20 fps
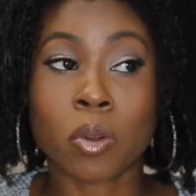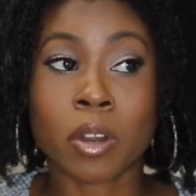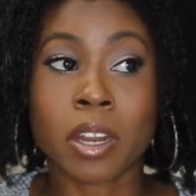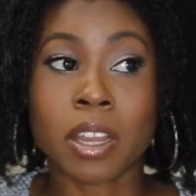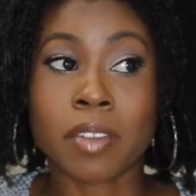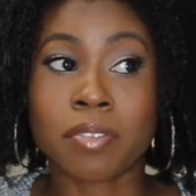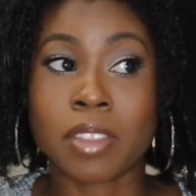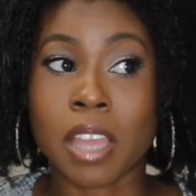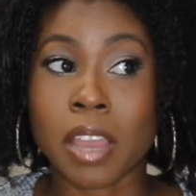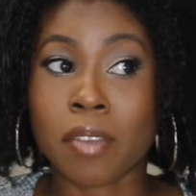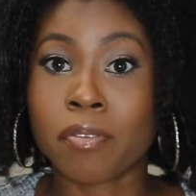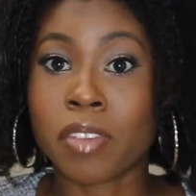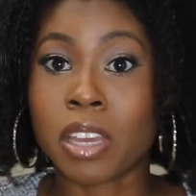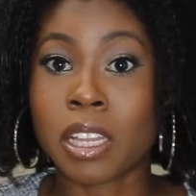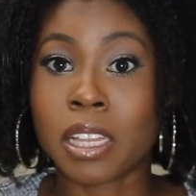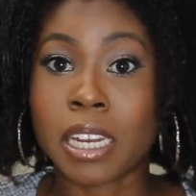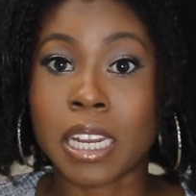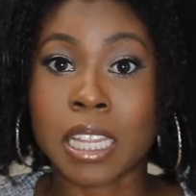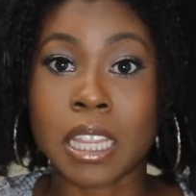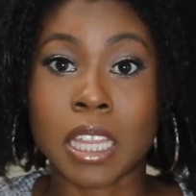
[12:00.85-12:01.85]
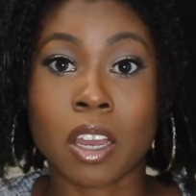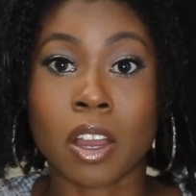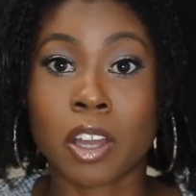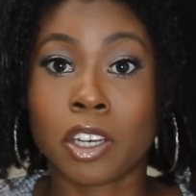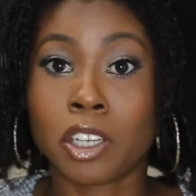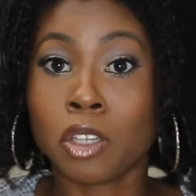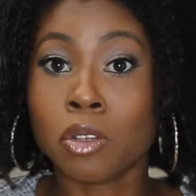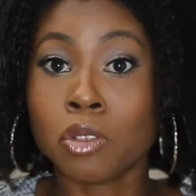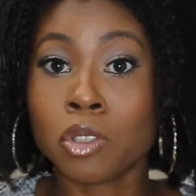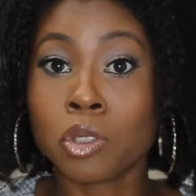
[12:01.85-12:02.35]
or if they feel anything
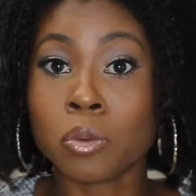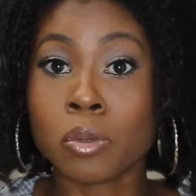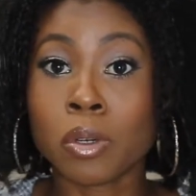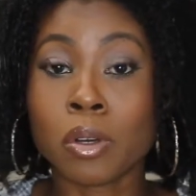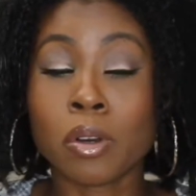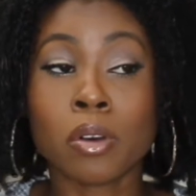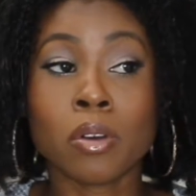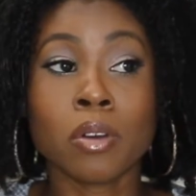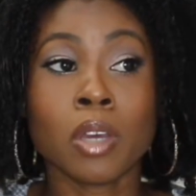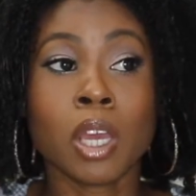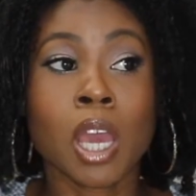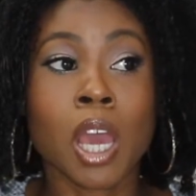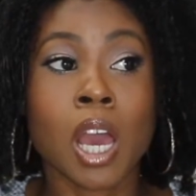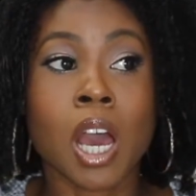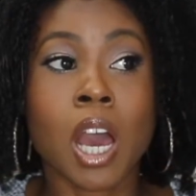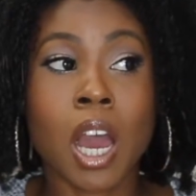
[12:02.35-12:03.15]
unusual.